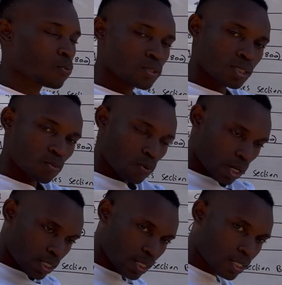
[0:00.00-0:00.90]
we are
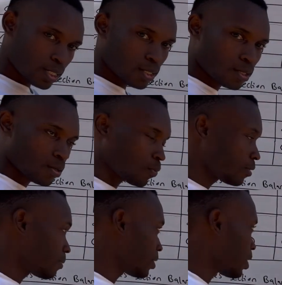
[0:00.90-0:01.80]
taking, which
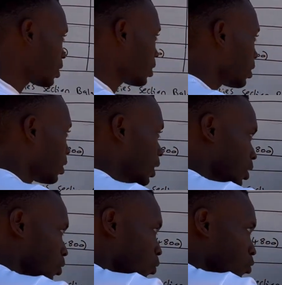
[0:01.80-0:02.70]
means that it's
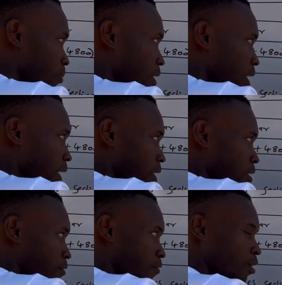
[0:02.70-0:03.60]
going to be
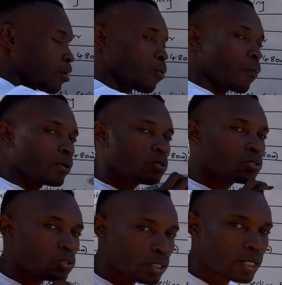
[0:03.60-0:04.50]
negative. When you
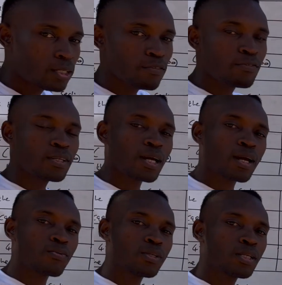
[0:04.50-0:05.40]
show negative in
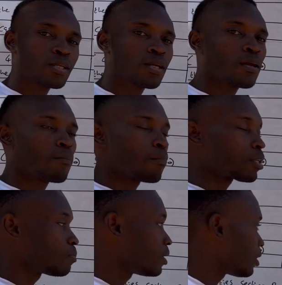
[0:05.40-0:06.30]
accounting,
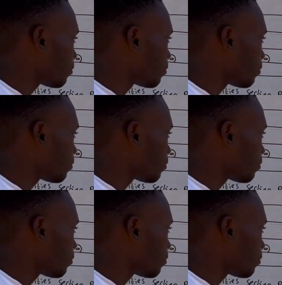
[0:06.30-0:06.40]
must be in